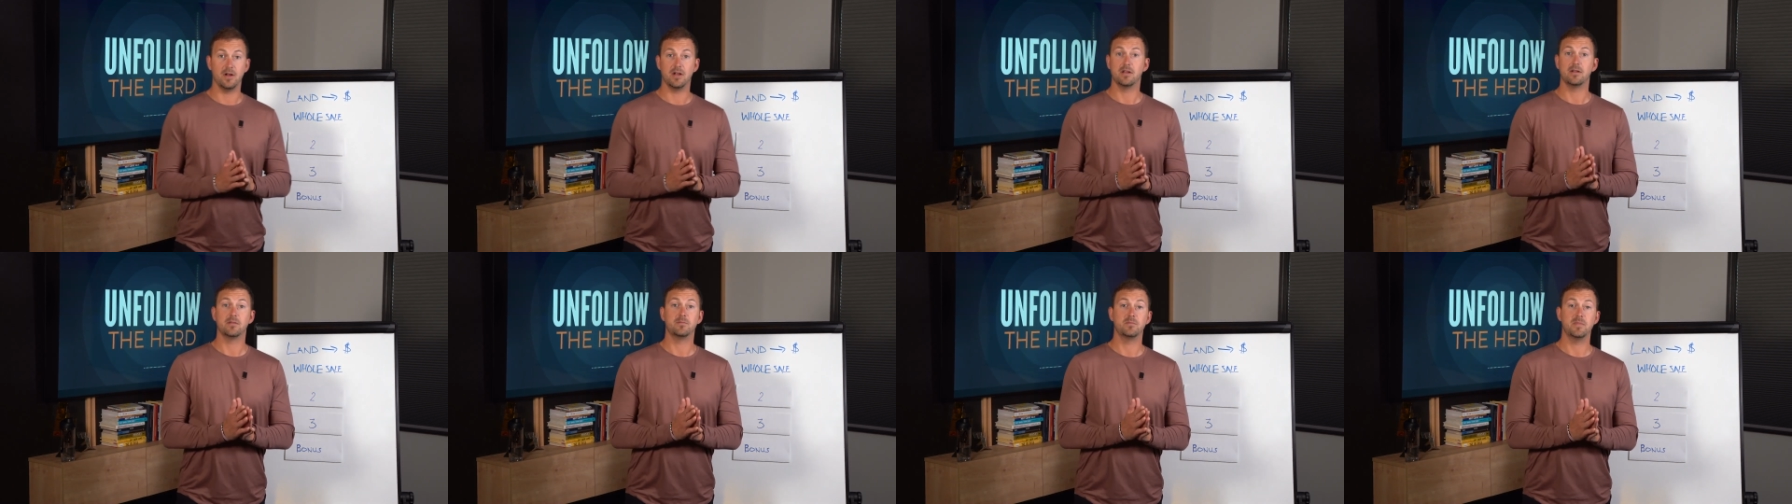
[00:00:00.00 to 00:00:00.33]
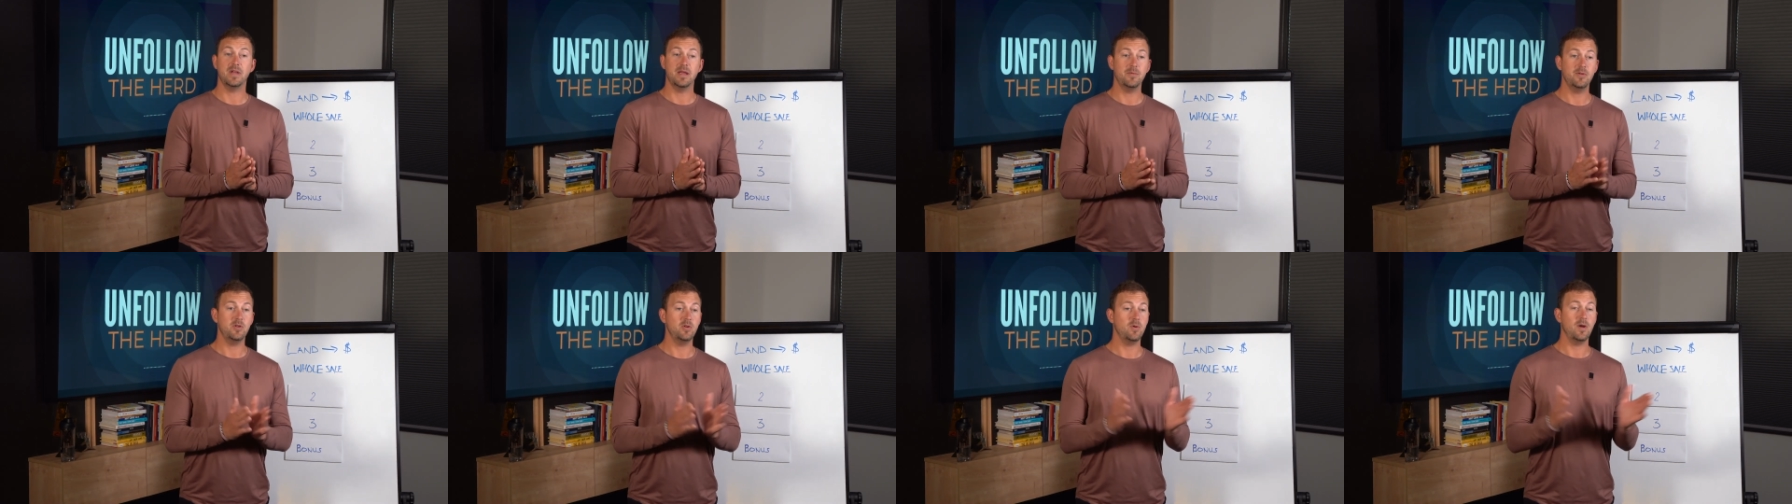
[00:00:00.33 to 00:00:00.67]

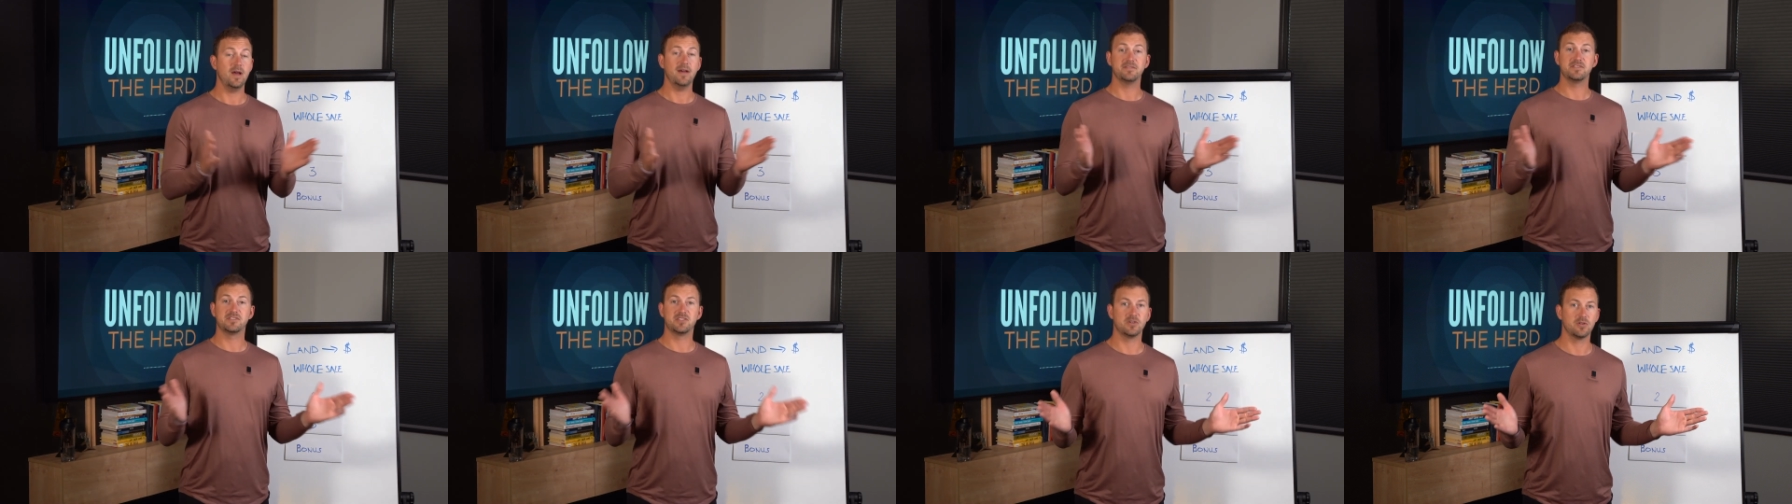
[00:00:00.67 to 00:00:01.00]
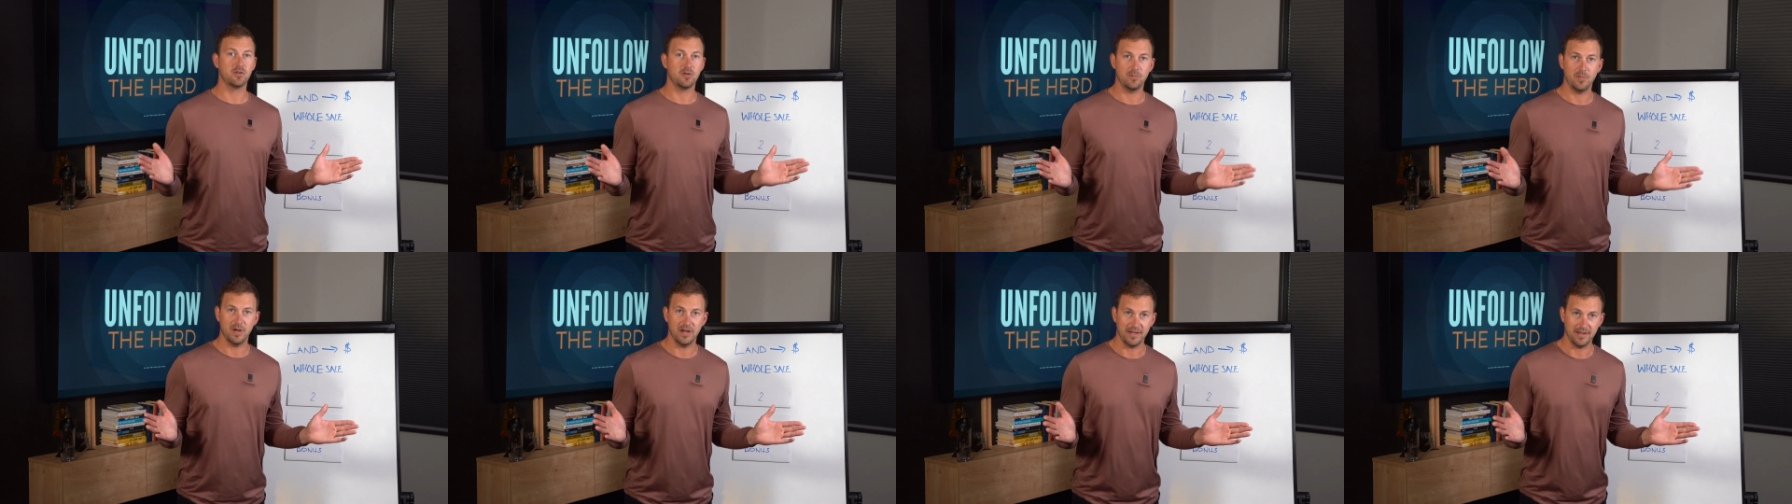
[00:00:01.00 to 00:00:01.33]
maybe you have zero
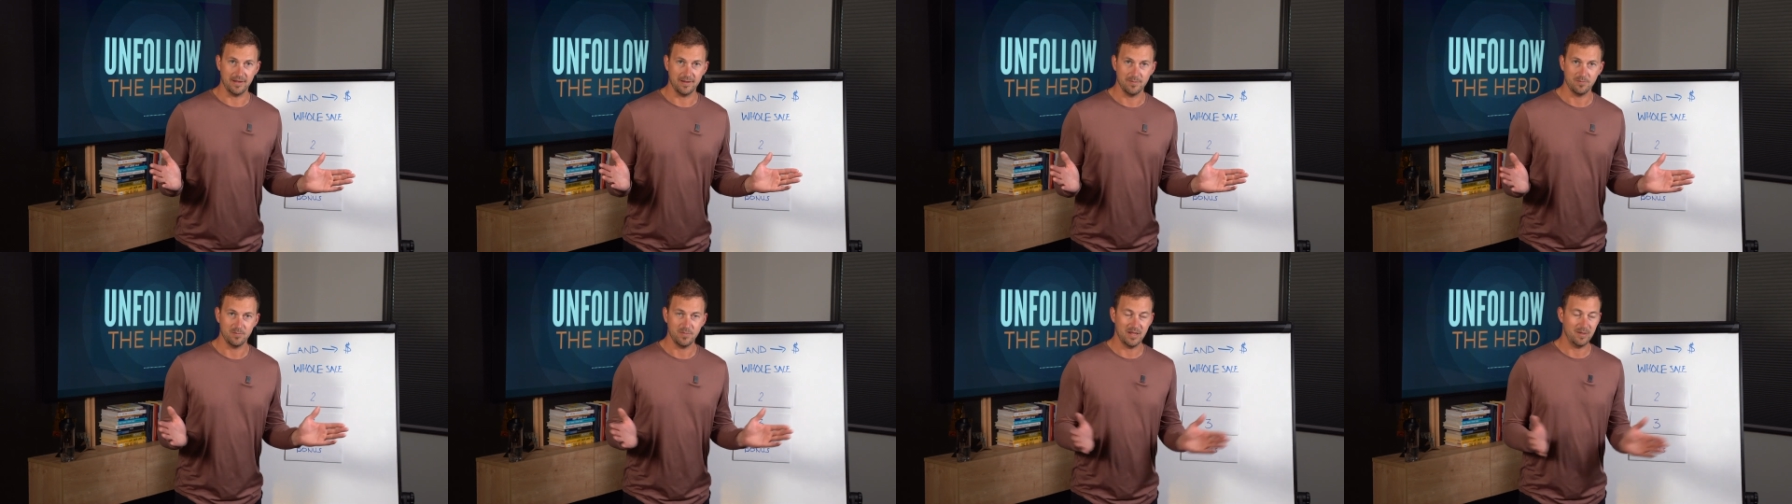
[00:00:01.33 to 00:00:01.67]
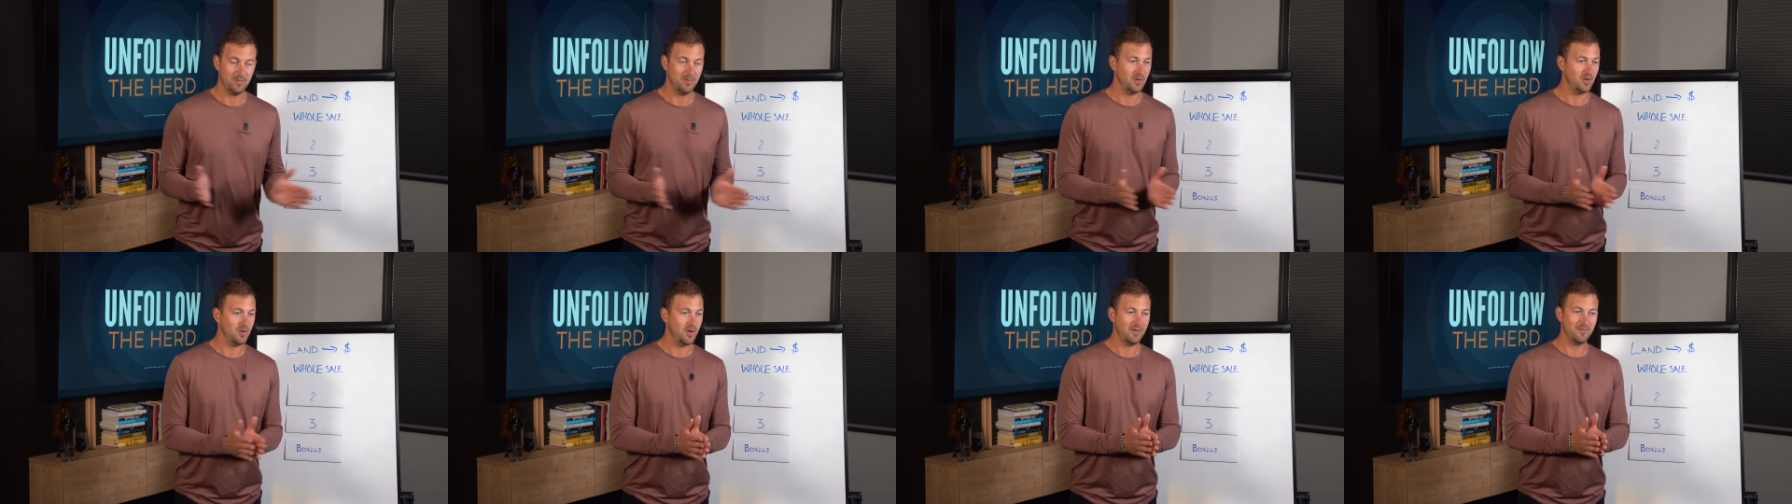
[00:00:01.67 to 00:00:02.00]
money. Maybe
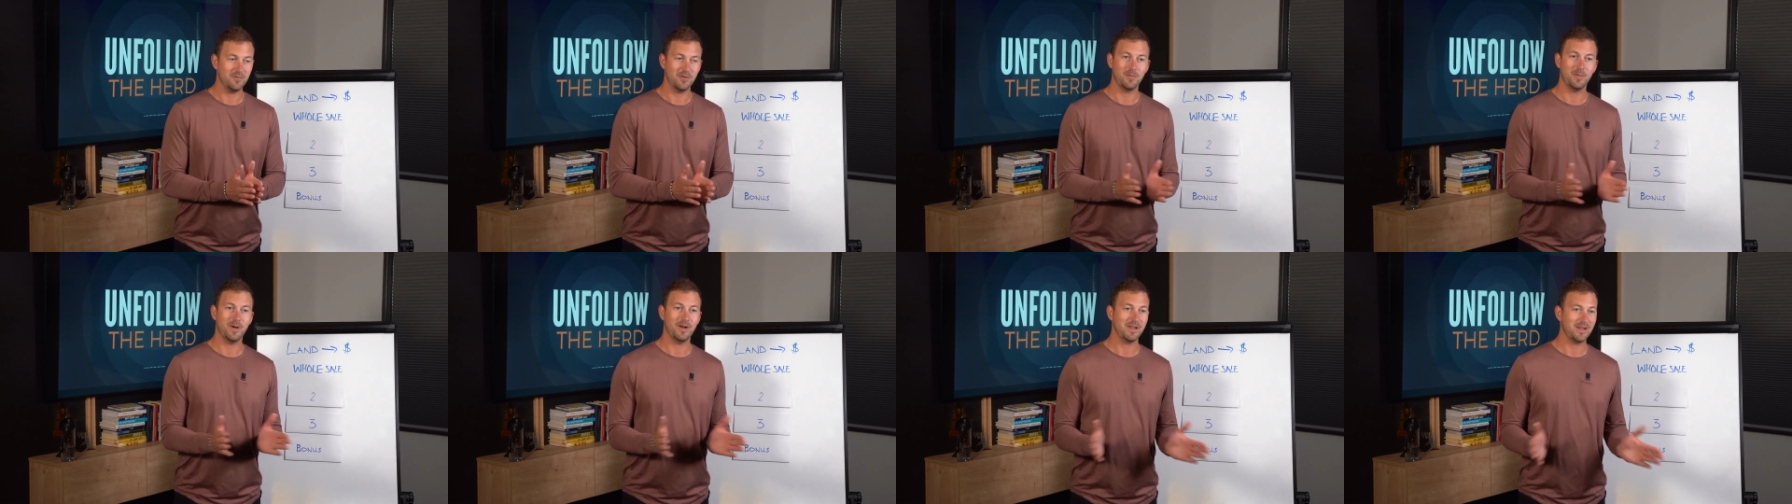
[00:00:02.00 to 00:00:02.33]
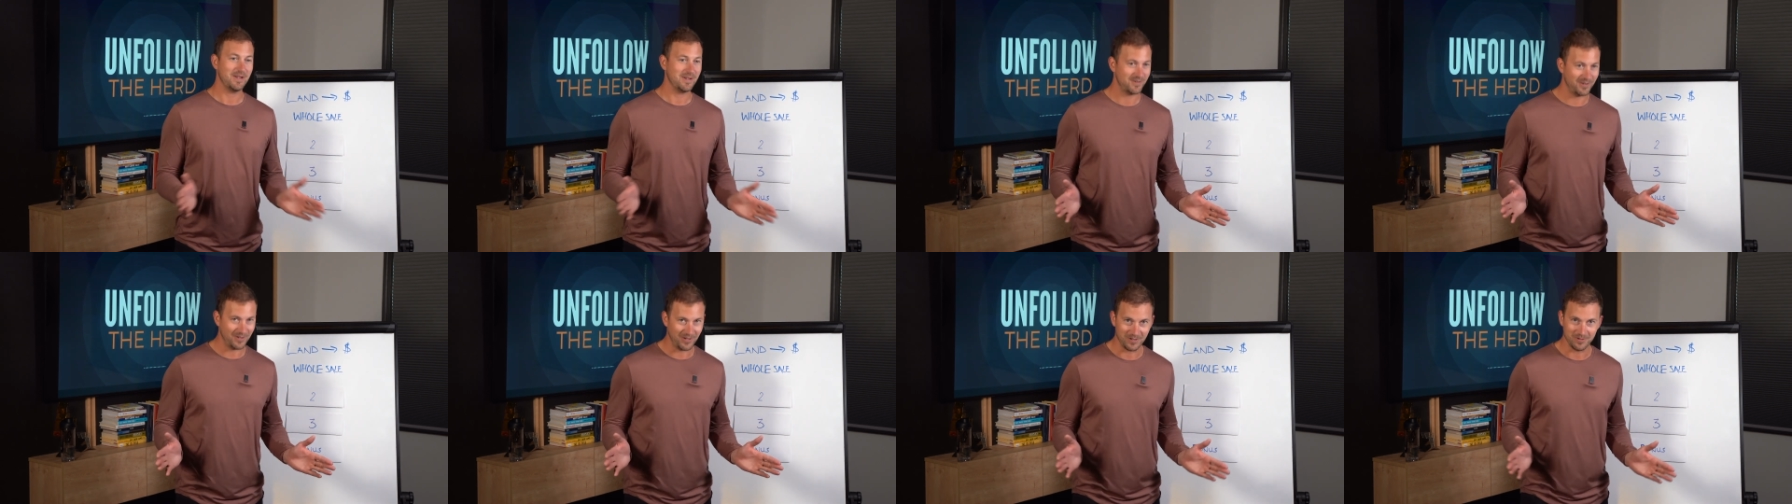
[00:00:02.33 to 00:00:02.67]
you have no money at
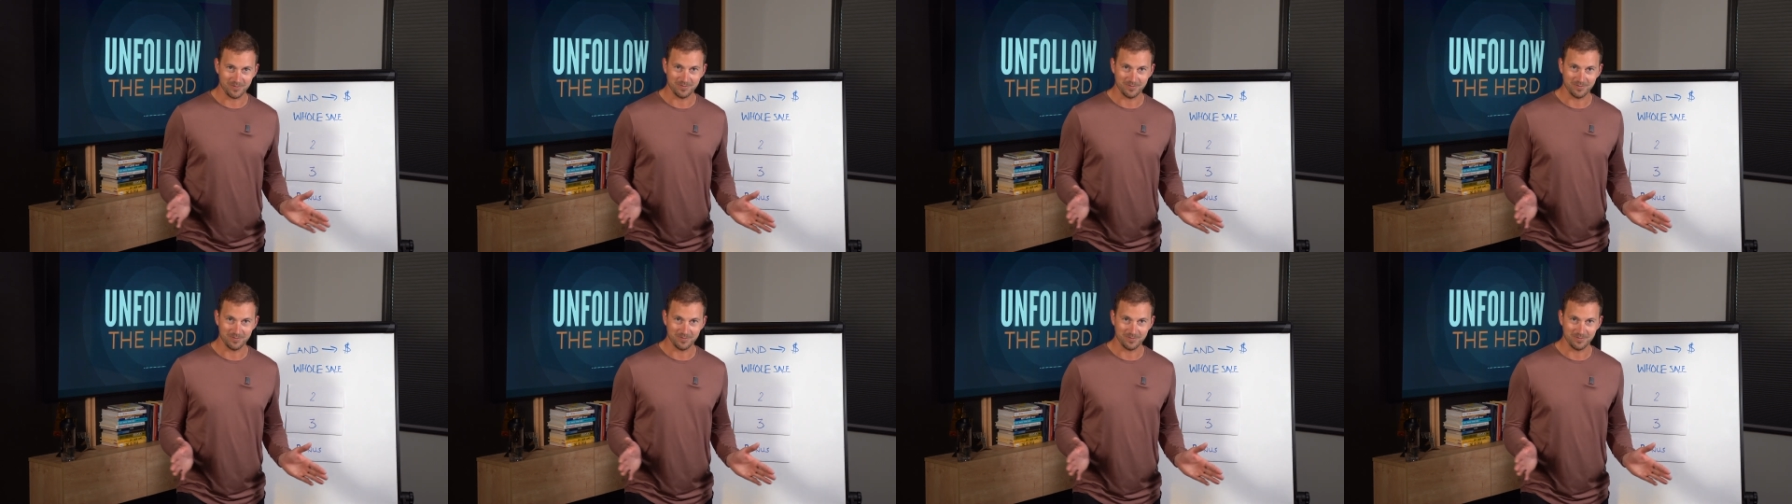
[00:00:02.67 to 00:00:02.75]
all.